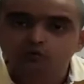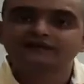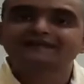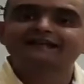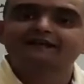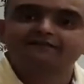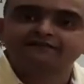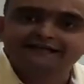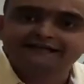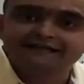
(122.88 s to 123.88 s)
or within a
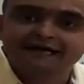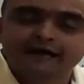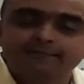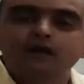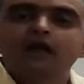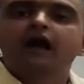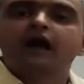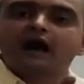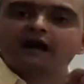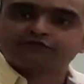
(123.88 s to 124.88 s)
week's time
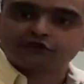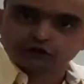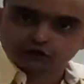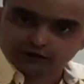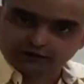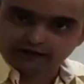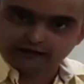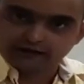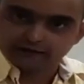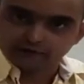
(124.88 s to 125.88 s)
after your
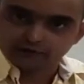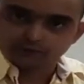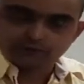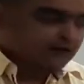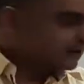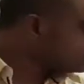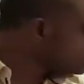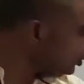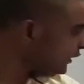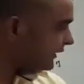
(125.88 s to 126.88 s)
LRW.
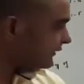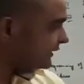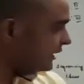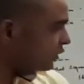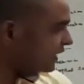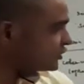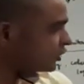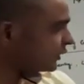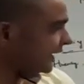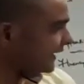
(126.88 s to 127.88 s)
Now let's
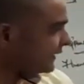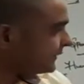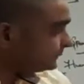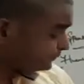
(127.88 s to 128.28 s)
look at